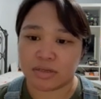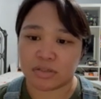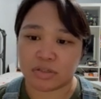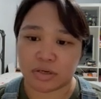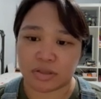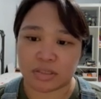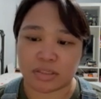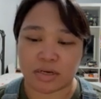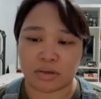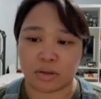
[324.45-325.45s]
to start the
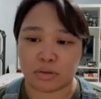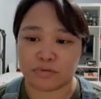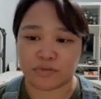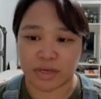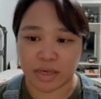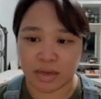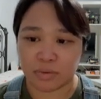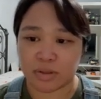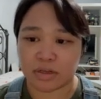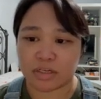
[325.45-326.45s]
cycle all over again
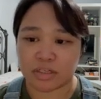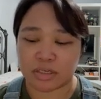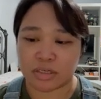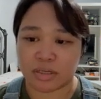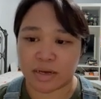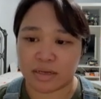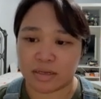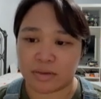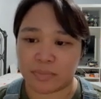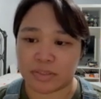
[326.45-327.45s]
with additional
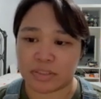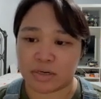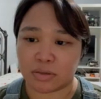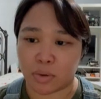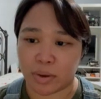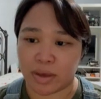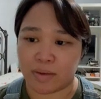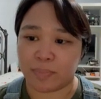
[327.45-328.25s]
acetyl-CoA.